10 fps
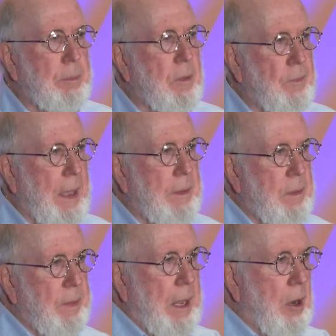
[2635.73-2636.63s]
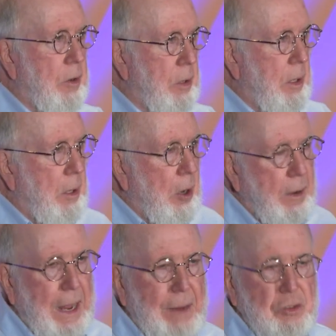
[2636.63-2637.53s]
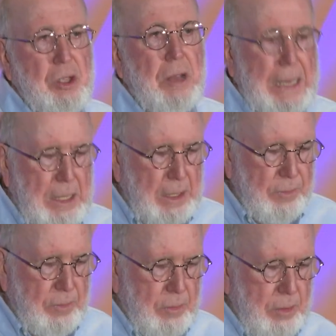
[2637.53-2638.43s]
the fact that they are, on average, like us.